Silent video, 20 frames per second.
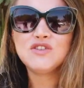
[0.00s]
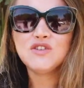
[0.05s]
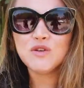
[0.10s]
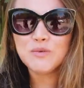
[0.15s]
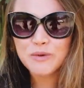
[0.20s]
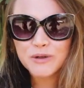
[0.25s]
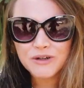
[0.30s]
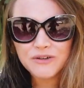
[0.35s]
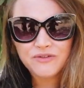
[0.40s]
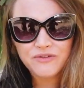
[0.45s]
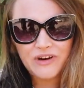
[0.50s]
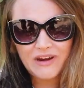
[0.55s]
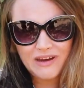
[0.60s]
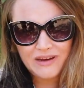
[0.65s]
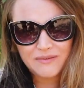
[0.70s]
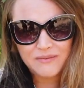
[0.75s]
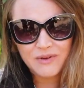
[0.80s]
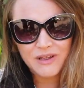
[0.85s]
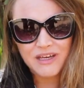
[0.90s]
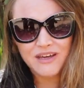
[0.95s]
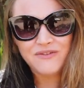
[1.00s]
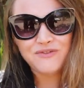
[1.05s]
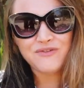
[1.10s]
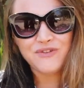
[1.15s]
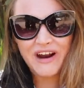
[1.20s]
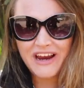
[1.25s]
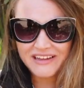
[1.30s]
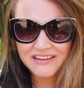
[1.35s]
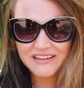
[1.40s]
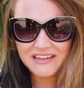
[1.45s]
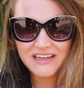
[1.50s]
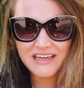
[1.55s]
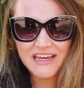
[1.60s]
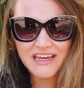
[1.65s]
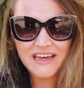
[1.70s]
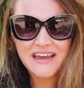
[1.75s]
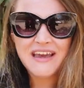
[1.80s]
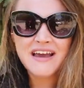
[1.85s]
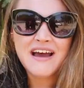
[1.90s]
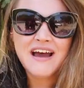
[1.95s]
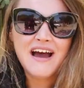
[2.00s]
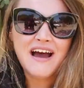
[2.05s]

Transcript: super family friendly,